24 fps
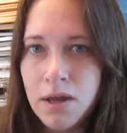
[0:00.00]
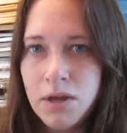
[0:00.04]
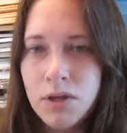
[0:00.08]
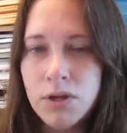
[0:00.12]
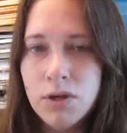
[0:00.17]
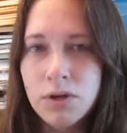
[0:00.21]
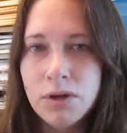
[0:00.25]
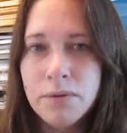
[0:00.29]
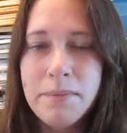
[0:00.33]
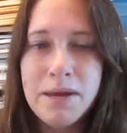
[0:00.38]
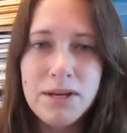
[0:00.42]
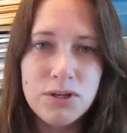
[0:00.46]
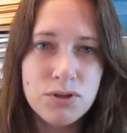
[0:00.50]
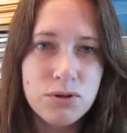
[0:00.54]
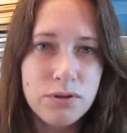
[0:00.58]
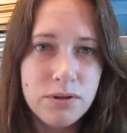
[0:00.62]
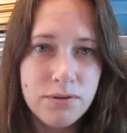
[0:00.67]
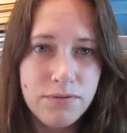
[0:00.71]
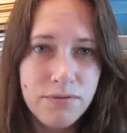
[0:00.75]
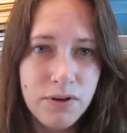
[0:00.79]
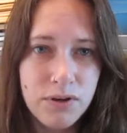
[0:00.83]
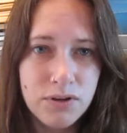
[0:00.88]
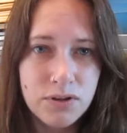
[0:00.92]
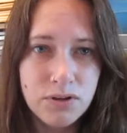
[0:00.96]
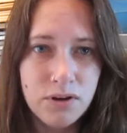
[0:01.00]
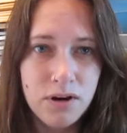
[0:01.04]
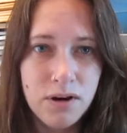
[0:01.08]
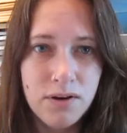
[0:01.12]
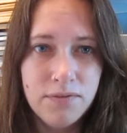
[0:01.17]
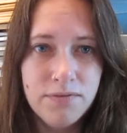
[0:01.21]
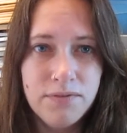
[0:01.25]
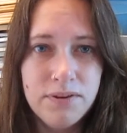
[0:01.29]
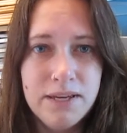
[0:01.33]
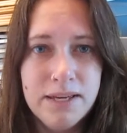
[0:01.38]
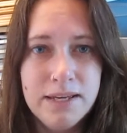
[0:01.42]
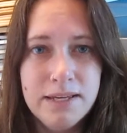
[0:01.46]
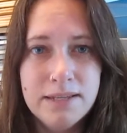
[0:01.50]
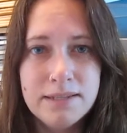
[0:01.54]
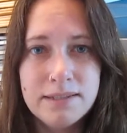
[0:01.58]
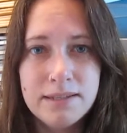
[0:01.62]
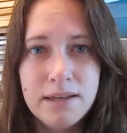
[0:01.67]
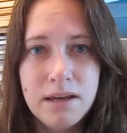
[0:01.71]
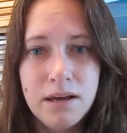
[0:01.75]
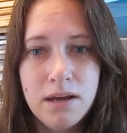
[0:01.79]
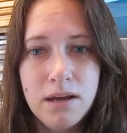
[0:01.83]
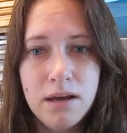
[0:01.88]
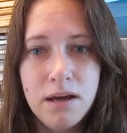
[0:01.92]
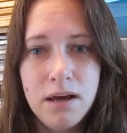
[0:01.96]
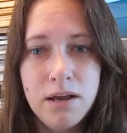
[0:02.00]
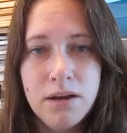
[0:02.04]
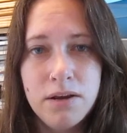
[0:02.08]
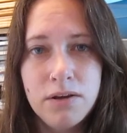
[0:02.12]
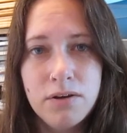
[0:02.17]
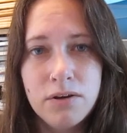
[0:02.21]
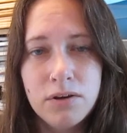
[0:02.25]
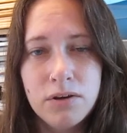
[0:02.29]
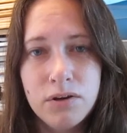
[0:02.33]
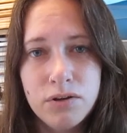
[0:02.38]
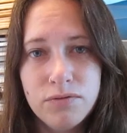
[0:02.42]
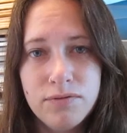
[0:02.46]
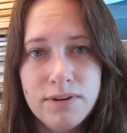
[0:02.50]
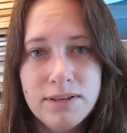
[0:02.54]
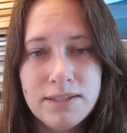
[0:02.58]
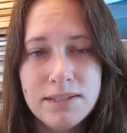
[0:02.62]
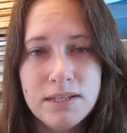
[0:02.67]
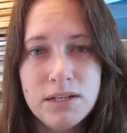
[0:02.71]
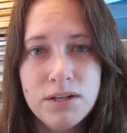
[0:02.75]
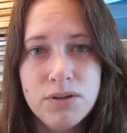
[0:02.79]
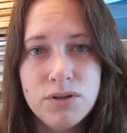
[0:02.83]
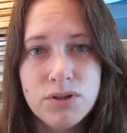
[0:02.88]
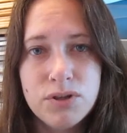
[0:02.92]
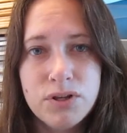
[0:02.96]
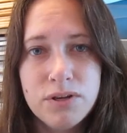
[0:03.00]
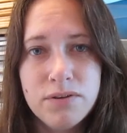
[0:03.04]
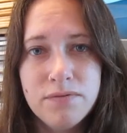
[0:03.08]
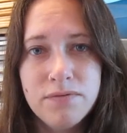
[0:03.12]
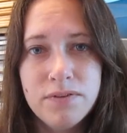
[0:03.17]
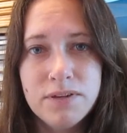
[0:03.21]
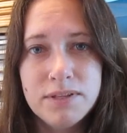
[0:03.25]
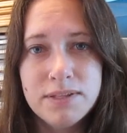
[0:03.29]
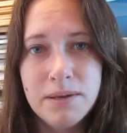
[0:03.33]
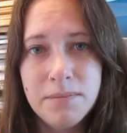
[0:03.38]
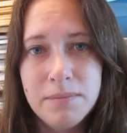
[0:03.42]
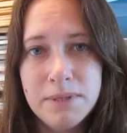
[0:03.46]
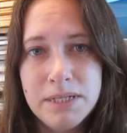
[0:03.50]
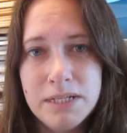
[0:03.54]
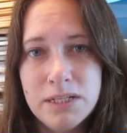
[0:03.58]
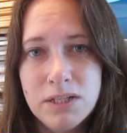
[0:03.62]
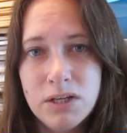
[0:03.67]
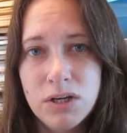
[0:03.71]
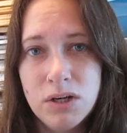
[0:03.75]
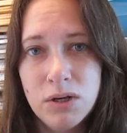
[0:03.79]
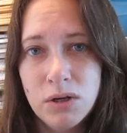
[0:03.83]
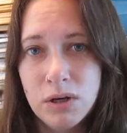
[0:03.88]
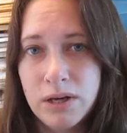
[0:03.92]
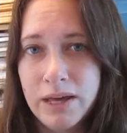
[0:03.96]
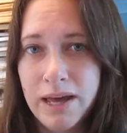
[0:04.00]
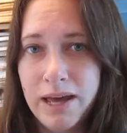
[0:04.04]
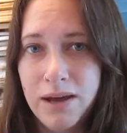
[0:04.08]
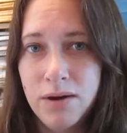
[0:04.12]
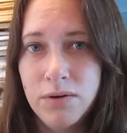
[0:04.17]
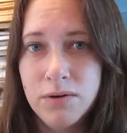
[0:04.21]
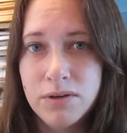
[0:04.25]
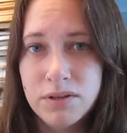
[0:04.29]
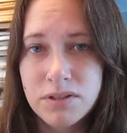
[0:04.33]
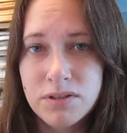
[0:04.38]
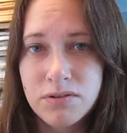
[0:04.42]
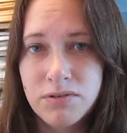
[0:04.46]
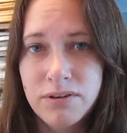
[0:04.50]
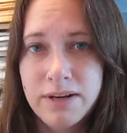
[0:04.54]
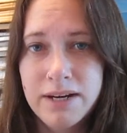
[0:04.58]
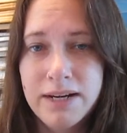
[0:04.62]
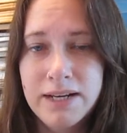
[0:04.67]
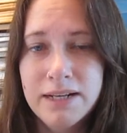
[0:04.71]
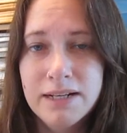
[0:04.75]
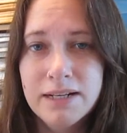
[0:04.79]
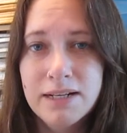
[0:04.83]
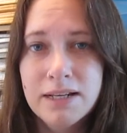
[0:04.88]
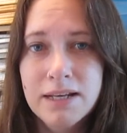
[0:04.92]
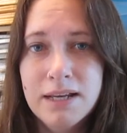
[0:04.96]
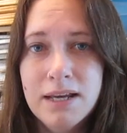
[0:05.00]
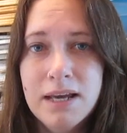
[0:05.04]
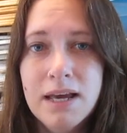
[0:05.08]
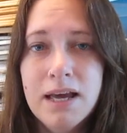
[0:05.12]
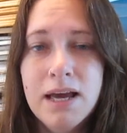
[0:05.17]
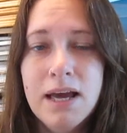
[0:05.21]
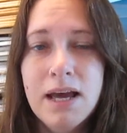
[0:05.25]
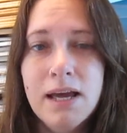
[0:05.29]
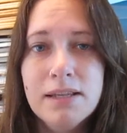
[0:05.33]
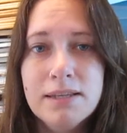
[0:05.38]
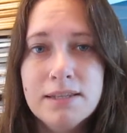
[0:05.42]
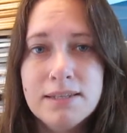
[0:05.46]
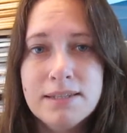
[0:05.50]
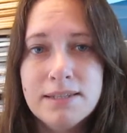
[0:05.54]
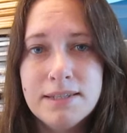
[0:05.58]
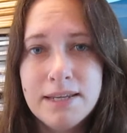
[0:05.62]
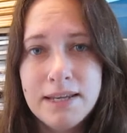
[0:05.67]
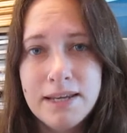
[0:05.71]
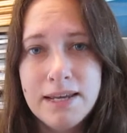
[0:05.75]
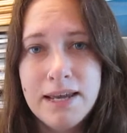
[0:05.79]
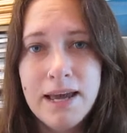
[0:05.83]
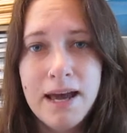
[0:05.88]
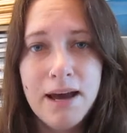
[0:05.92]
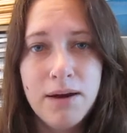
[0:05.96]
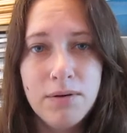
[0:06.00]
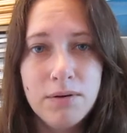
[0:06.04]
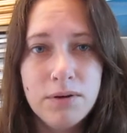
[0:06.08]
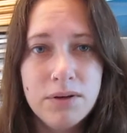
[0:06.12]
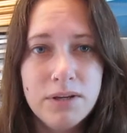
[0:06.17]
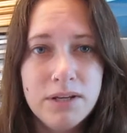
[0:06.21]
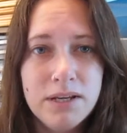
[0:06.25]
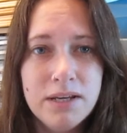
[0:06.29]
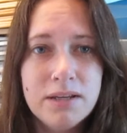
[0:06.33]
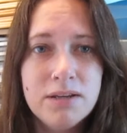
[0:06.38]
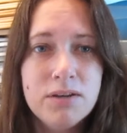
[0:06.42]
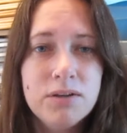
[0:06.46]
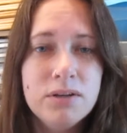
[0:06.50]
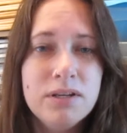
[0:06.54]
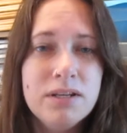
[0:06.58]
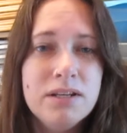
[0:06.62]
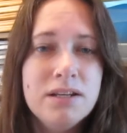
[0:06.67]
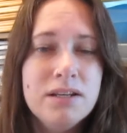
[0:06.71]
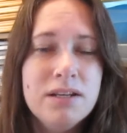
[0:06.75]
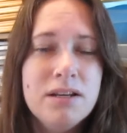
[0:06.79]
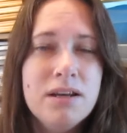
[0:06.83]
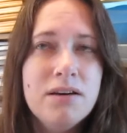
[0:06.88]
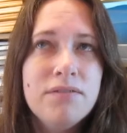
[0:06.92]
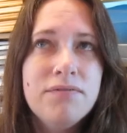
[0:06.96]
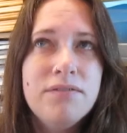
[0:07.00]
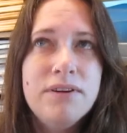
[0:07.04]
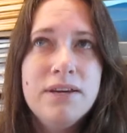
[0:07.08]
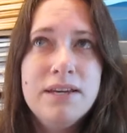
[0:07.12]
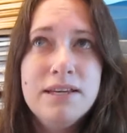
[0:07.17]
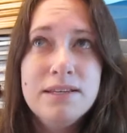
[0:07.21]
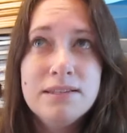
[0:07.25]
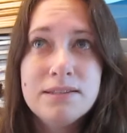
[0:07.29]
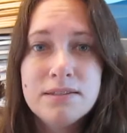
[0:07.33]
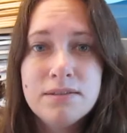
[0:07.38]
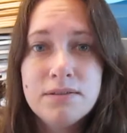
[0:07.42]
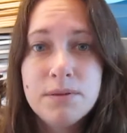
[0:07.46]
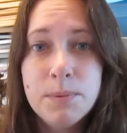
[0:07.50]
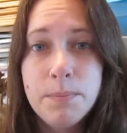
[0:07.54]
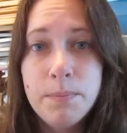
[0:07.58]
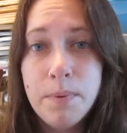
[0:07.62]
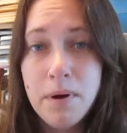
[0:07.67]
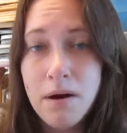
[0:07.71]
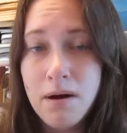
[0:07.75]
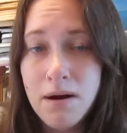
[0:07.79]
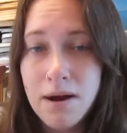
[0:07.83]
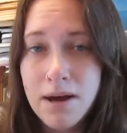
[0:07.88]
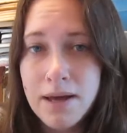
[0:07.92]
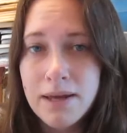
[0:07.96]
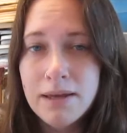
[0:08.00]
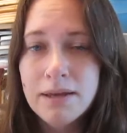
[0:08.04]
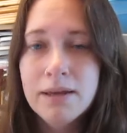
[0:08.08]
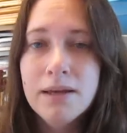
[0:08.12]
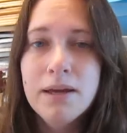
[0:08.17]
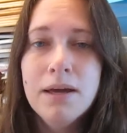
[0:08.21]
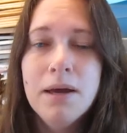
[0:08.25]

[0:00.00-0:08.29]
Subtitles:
you can make sure the photograph is at a good resolution for somebody to look at on a screen and see how good enough it is to buy,